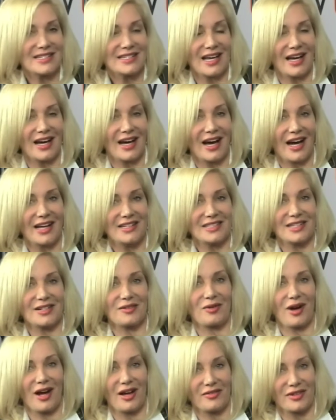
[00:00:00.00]
I did
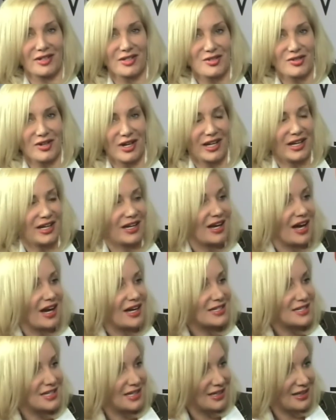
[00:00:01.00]
arrive in Australia in
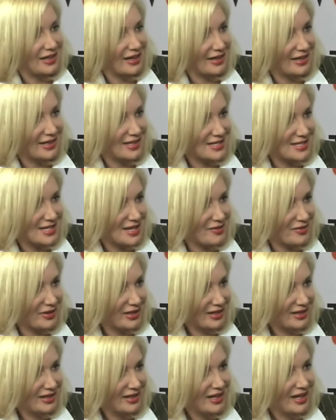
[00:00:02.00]

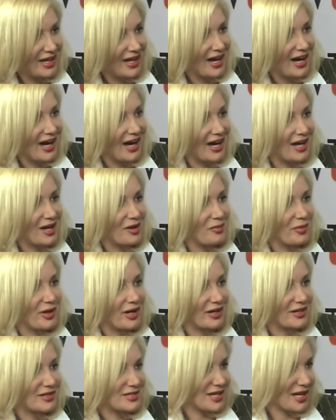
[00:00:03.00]
1997. I
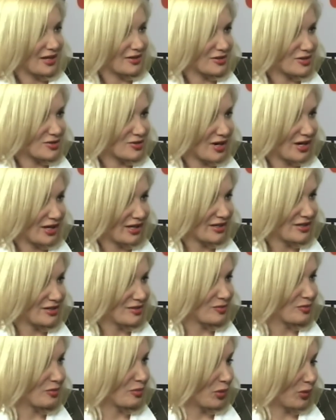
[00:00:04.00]
married a South Australian
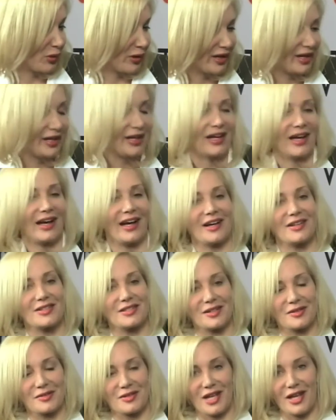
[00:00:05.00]
boy,
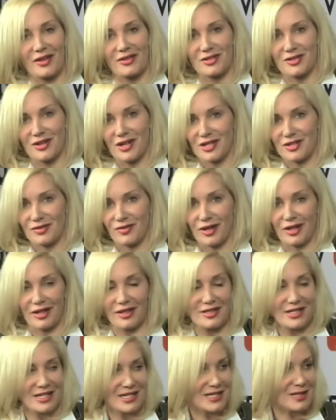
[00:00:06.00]
so South Australia is very
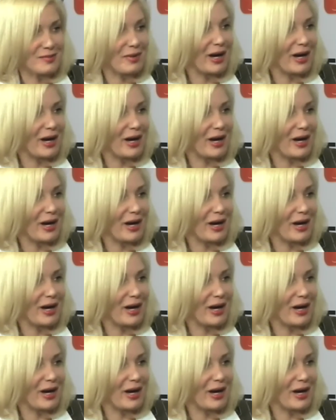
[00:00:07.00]
dear to my heart.